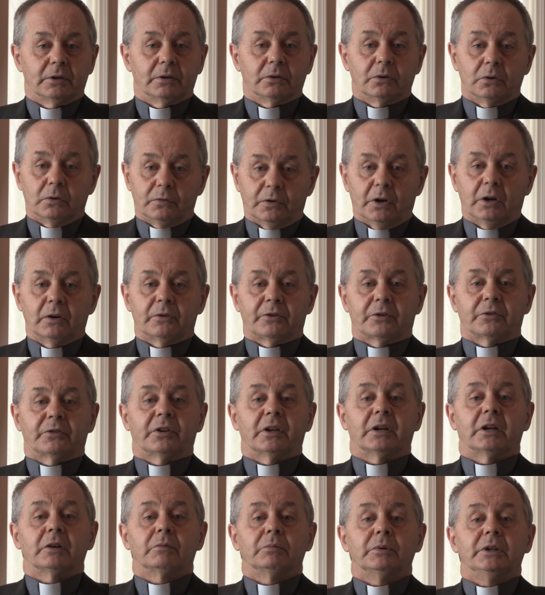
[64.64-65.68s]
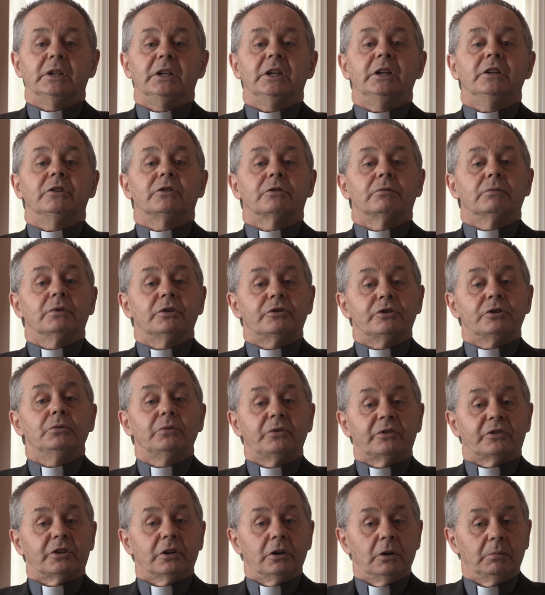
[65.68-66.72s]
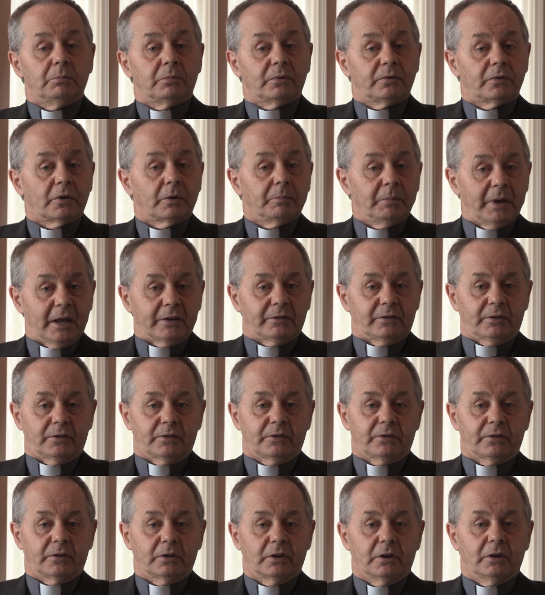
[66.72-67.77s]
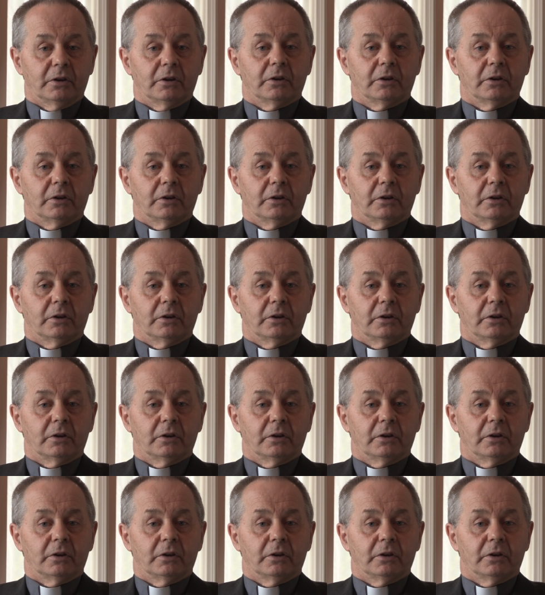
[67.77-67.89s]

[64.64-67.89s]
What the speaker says: You've also said that we need to reduce the number of our masses